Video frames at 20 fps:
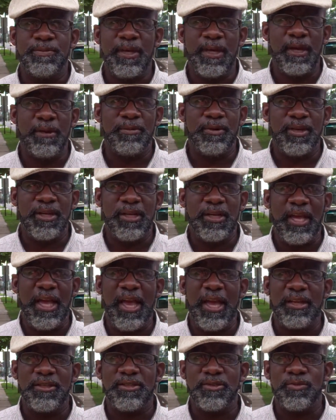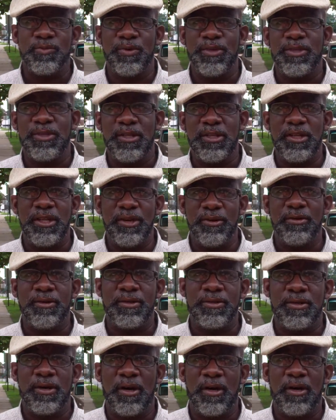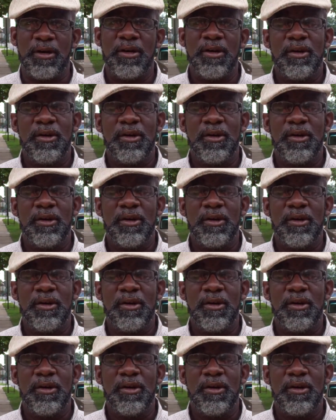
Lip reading: be able to enhance what the lyrics are